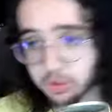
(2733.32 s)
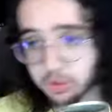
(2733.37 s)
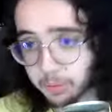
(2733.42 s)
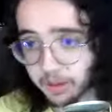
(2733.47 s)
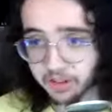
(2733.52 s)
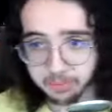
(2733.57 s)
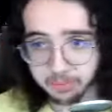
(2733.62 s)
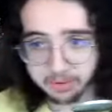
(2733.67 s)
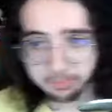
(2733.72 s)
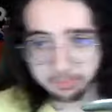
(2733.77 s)

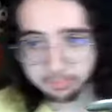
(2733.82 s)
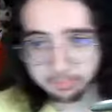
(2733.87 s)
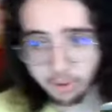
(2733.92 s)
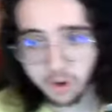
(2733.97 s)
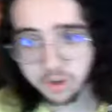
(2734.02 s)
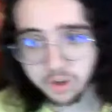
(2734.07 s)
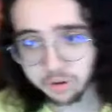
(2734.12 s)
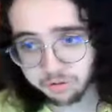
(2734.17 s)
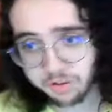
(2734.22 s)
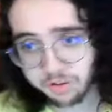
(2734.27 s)
because I'm a
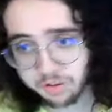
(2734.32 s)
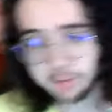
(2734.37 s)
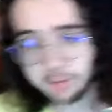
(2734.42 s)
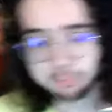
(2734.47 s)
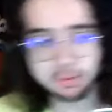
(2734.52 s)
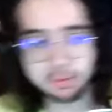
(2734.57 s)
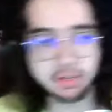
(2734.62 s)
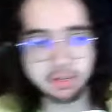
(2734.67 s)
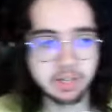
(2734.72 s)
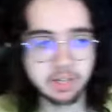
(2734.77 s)
Mario fan,
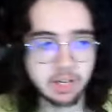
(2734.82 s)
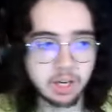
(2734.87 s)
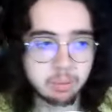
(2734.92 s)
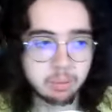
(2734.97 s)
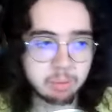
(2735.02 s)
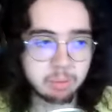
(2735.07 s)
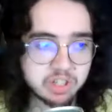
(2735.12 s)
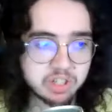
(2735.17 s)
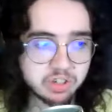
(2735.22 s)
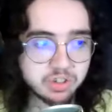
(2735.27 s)
but
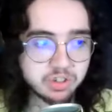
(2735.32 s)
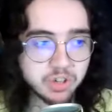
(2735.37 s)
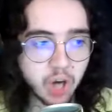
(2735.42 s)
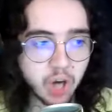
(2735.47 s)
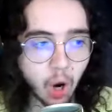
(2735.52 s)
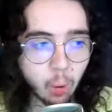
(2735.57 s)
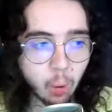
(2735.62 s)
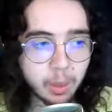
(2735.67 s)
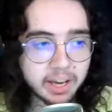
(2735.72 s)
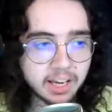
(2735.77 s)
but just
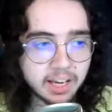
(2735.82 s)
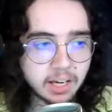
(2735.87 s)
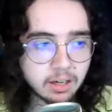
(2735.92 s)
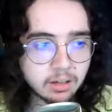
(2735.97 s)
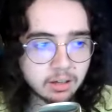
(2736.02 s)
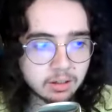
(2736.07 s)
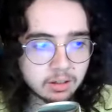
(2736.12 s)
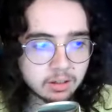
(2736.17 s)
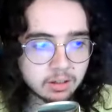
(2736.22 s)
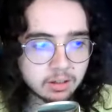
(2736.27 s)
knowing
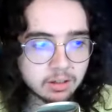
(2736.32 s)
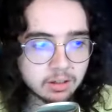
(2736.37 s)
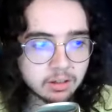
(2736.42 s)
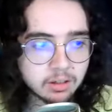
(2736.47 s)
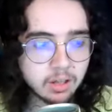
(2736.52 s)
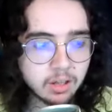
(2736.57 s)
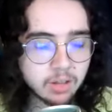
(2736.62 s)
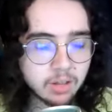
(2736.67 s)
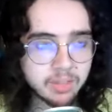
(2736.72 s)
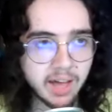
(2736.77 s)

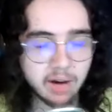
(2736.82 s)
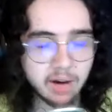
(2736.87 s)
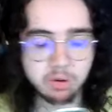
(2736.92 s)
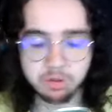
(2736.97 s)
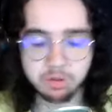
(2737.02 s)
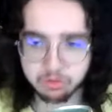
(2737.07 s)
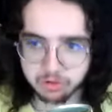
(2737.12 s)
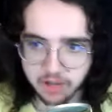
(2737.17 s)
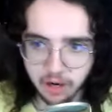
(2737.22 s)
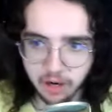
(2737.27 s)
that it
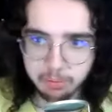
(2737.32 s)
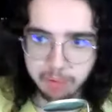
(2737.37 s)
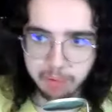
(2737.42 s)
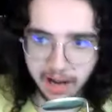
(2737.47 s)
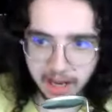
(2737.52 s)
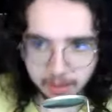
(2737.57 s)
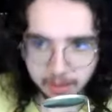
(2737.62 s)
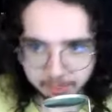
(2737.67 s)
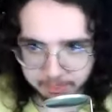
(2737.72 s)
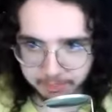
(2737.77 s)
was done
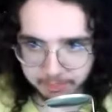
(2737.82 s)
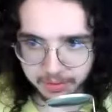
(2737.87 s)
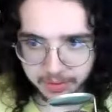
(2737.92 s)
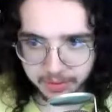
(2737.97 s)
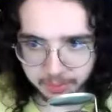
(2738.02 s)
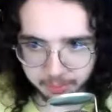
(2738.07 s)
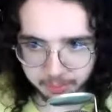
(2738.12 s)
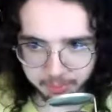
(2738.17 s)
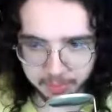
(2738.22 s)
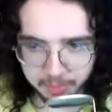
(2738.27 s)
by a
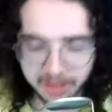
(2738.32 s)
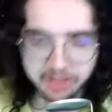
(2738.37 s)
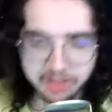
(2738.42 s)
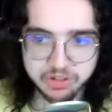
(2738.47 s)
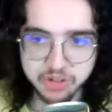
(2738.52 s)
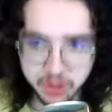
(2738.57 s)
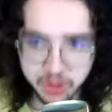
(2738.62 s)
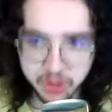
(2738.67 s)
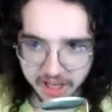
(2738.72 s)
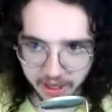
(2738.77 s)
big
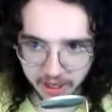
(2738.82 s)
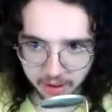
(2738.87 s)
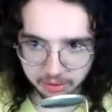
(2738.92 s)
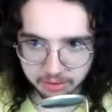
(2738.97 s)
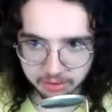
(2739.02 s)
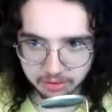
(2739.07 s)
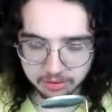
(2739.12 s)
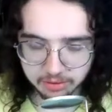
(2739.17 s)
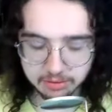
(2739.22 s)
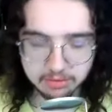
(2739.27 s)
studio,
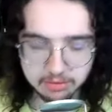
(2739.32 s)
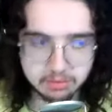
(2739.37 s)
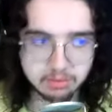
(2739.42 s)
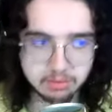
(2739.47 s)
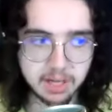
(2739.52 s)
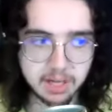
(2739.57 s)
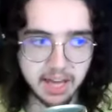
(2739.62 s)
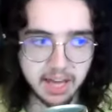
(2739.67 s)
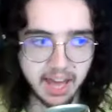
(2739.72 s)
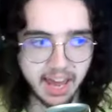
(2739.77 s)

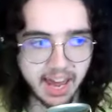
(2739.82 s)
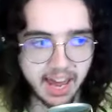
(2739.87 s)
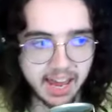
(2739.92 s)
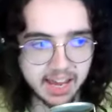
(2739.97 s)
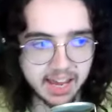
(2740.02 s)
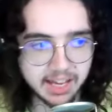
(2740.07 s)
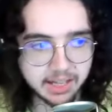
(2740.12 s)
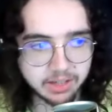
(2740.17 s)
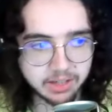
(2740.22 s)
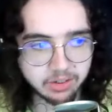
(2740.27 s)

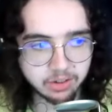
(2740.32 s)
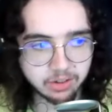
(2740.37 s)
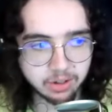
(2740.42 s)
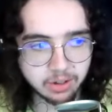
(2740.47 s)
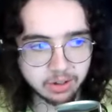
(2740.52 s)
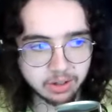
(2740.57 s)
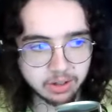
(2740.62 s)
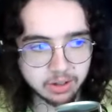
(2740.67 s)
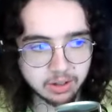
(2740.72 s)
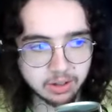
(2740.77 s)
and
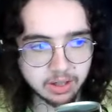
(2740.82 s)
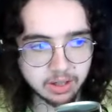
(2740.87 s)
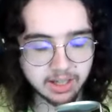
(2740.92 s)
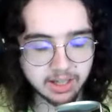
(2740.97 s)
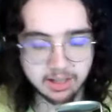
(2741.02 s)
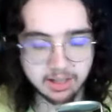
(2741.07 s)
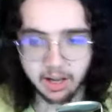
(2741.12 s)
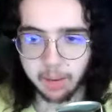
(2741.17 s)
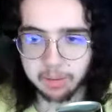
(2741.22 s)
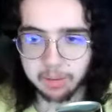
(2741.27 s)

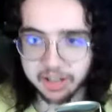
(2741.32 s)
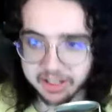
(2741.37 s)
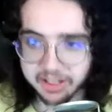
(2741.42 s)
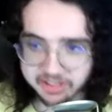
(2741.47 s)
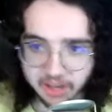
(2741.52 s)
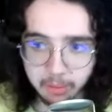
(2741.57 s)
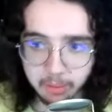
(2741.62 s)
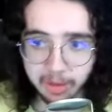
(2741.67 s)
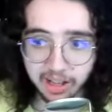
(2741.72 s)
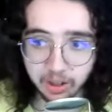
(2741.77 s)
I mean it's
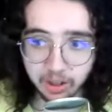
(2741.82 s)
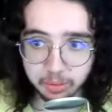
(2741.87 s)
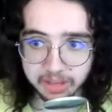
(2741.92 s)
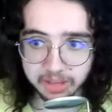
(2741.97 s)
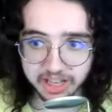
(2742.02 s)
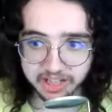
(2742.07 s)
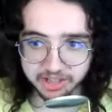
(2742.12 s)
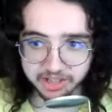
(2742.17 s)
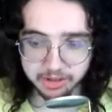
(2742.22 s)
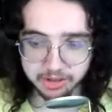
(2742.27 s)
done by
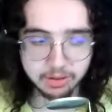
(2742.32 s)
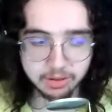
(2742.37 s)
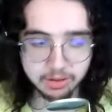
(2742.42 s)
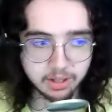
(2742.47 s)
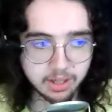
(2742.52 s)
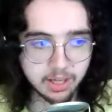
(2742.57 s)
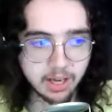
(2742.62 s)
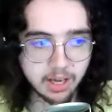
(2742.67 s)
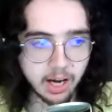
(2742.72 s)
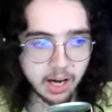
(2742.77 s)
Illumination.
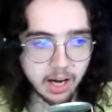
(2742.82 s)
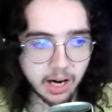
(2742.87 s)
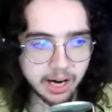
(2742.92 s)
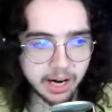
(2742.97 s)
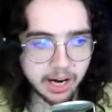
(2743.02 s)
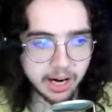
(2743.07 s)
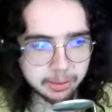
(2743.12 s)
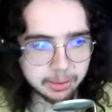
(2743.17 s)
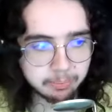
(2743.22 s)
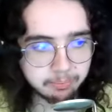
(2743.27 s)

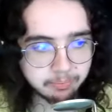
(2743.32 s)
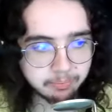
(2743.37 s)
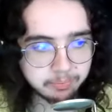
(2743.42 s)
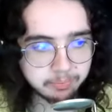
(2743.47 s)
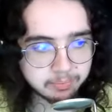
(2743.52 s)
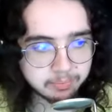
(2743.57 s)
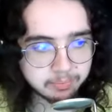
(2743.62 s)
Um,